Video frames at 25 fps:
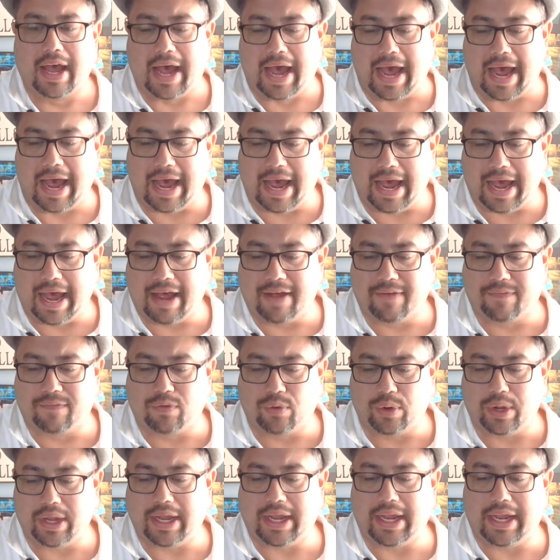
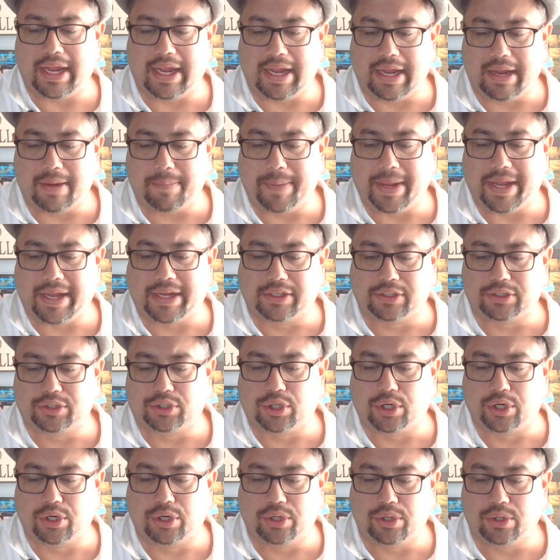Have we been
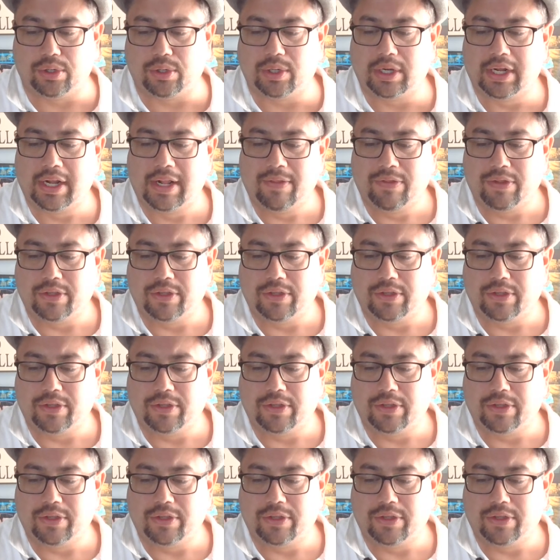true